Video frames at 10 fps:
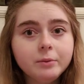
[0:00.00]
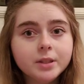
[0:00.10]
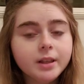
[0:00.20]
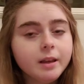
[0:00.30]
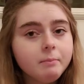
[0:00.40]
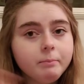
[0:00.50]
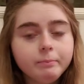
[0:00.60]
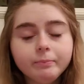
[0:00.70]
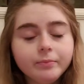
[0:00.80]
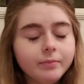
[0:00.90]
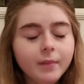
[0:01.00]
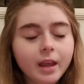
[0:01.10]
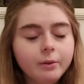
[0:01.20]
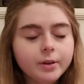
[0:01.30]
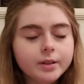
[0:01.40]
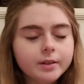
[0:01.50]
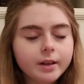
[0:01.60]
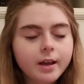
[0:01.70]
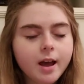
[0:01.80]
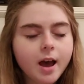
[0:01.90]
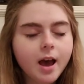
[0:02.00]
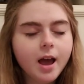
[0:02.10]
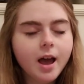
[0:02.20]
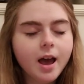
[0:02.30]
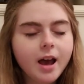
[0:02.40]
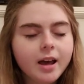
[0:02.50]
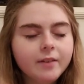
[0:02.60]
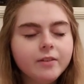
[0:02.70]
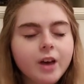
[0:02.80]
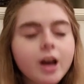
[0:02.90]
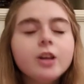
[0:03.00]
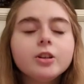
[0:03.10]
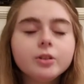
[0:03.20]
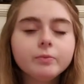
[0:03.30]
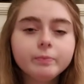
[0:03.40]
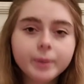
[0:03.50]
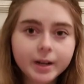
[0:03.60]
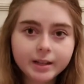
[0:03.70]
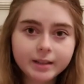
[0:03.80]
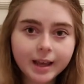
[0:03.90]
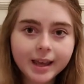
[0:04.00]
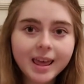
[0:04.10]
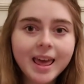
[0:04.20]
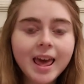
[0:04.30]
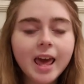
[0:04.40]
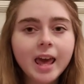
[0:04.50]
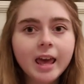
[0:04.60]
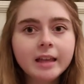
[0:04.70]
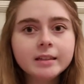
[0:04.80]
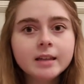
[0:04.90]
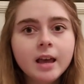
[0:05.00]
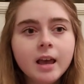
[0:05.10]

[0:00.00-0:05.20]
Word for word: was like, it was, I got pretty sick, and